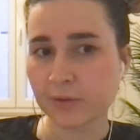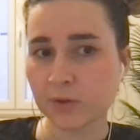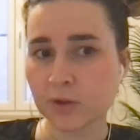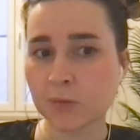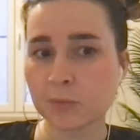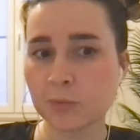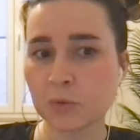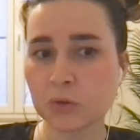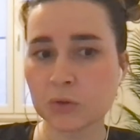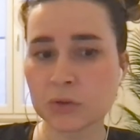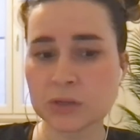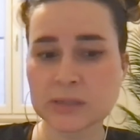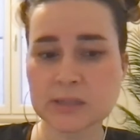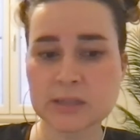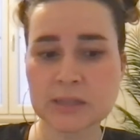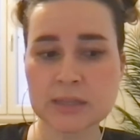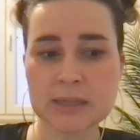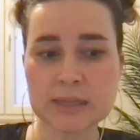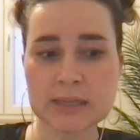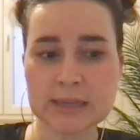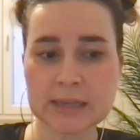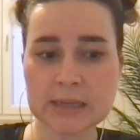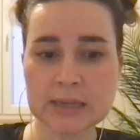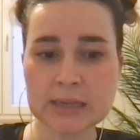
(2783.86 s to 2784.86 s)
a community
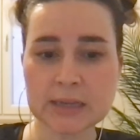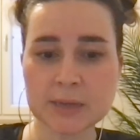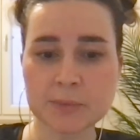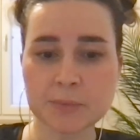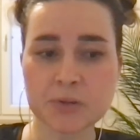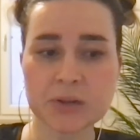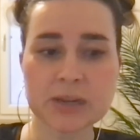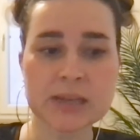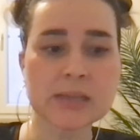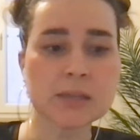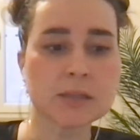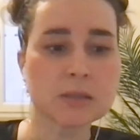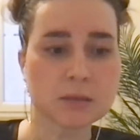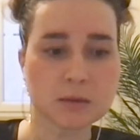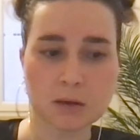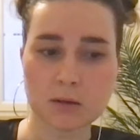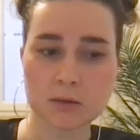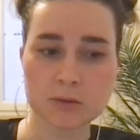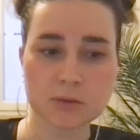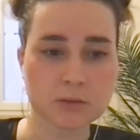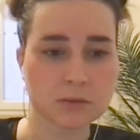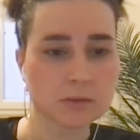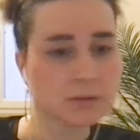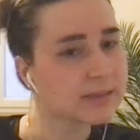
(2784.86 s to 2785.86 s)
lead, but he's
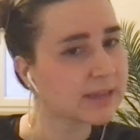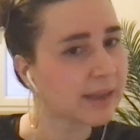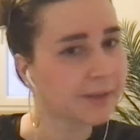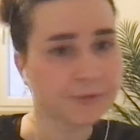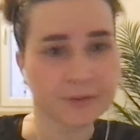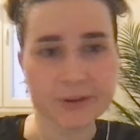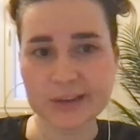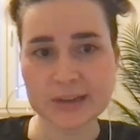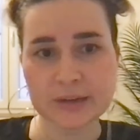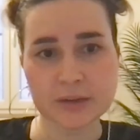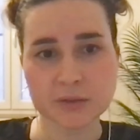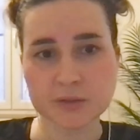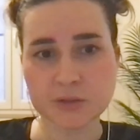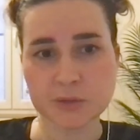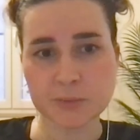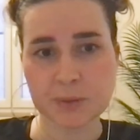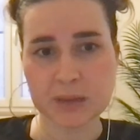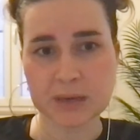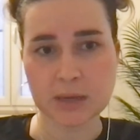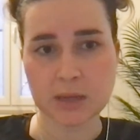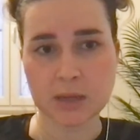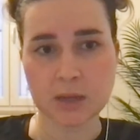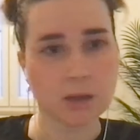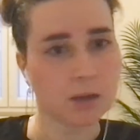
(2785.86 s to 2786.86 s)
not, definitely not
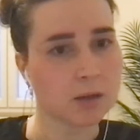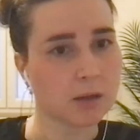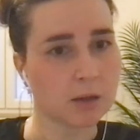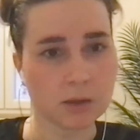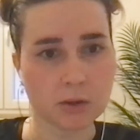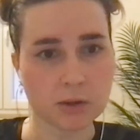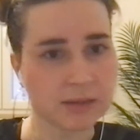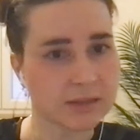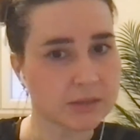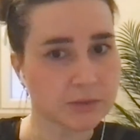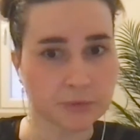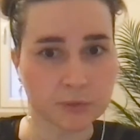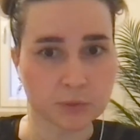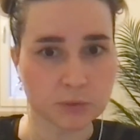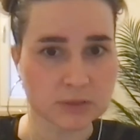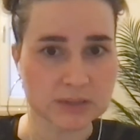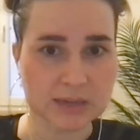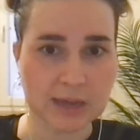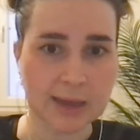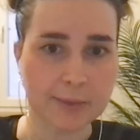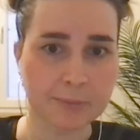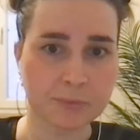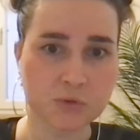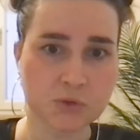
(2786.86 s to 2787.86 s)
spending his full
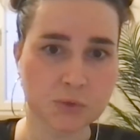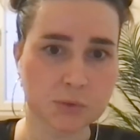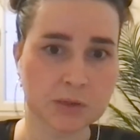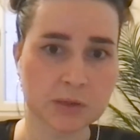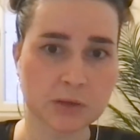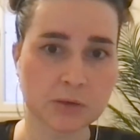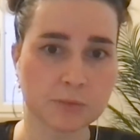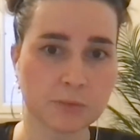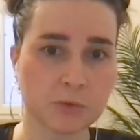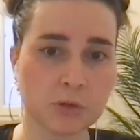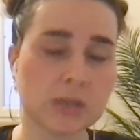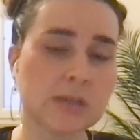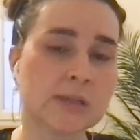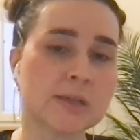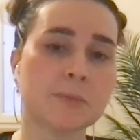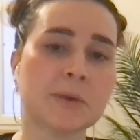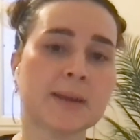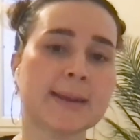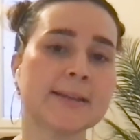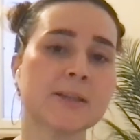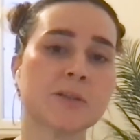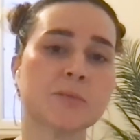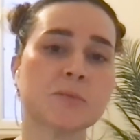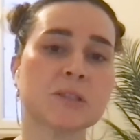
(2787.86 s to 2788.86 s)
time doing community
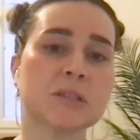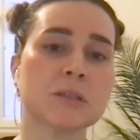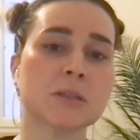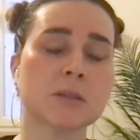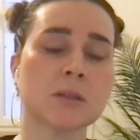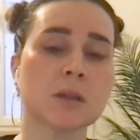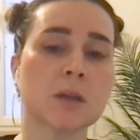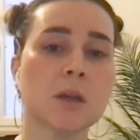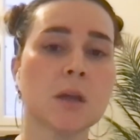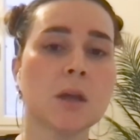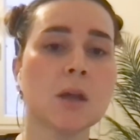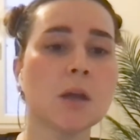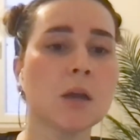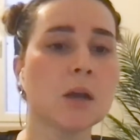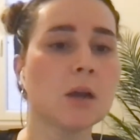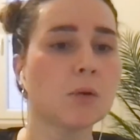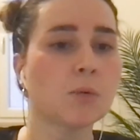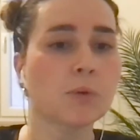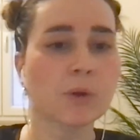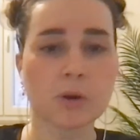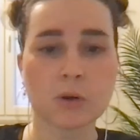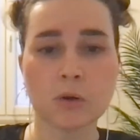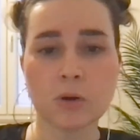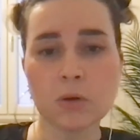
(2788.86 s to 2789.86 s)
management.
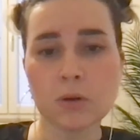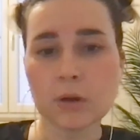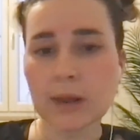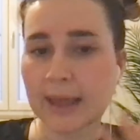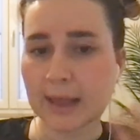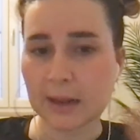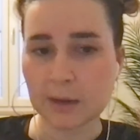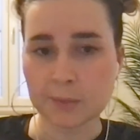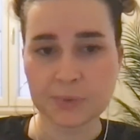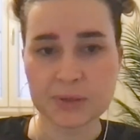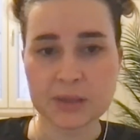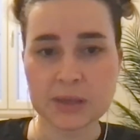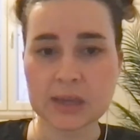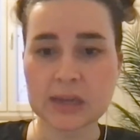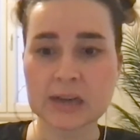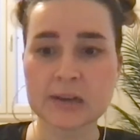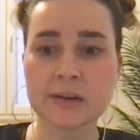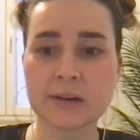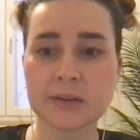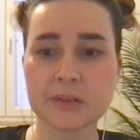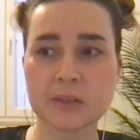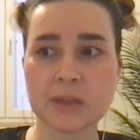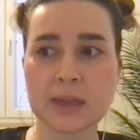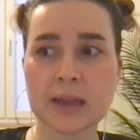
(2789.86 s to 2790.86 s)
We're all helping here
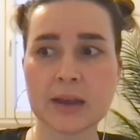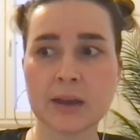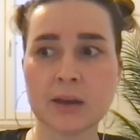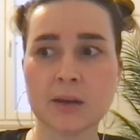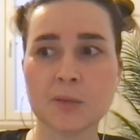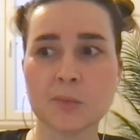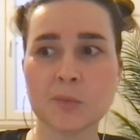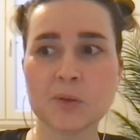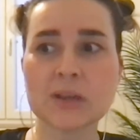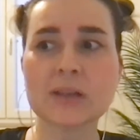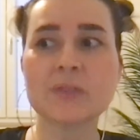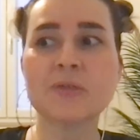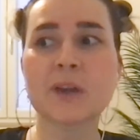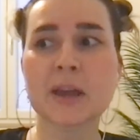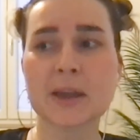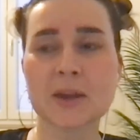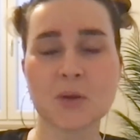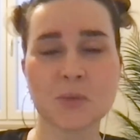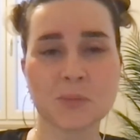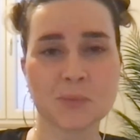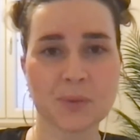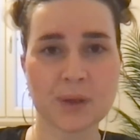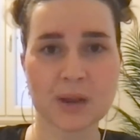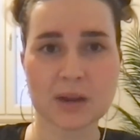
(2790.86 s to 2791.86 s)
and there, but if I
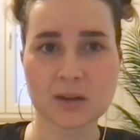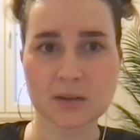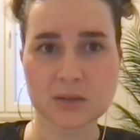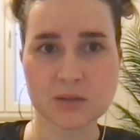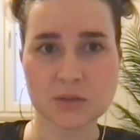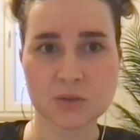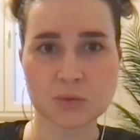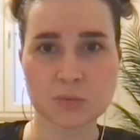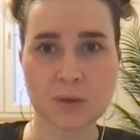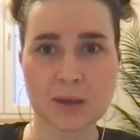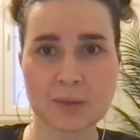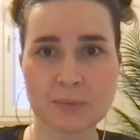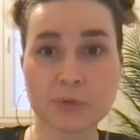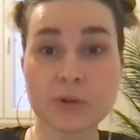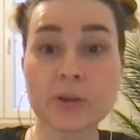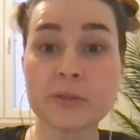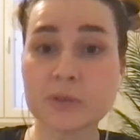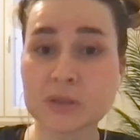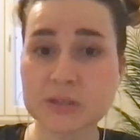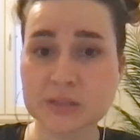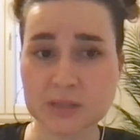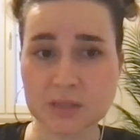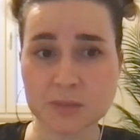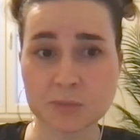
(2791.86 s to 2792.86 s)
compare to my
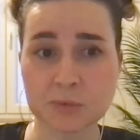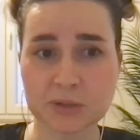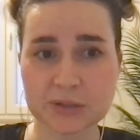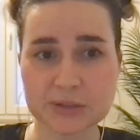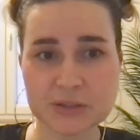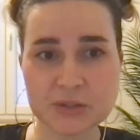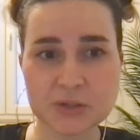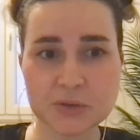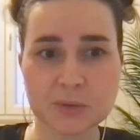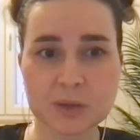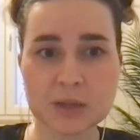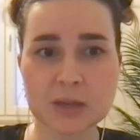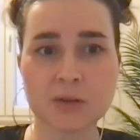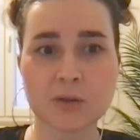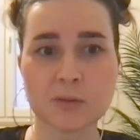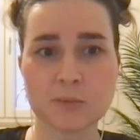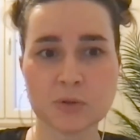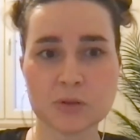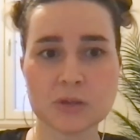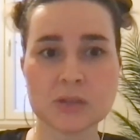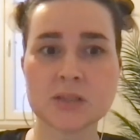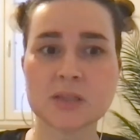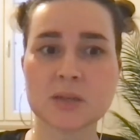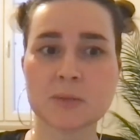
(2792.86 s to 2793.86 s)
previous experience doing
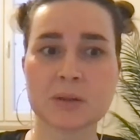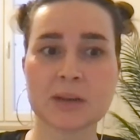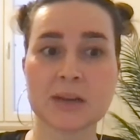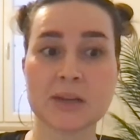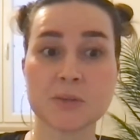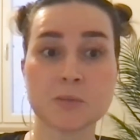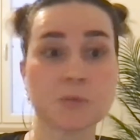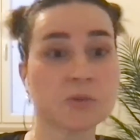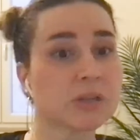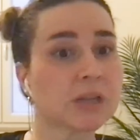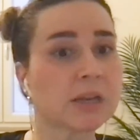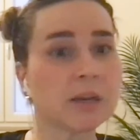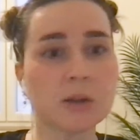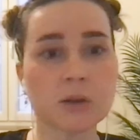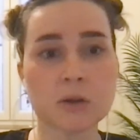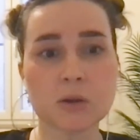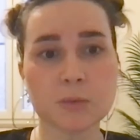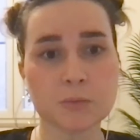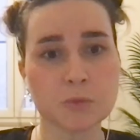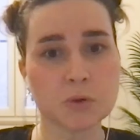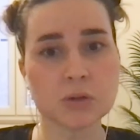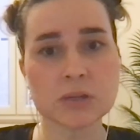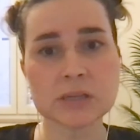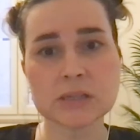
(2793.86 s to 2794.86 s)
community management in a
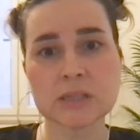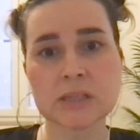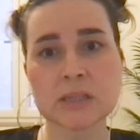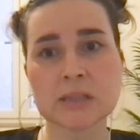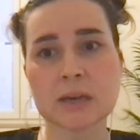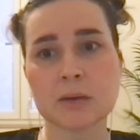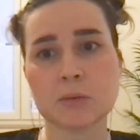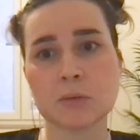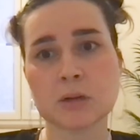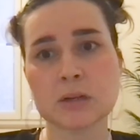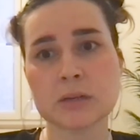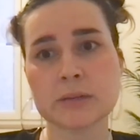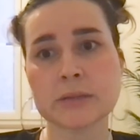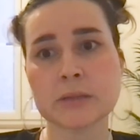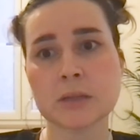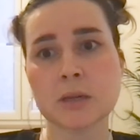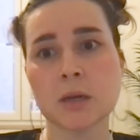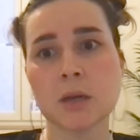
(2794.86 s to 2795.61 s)
community that was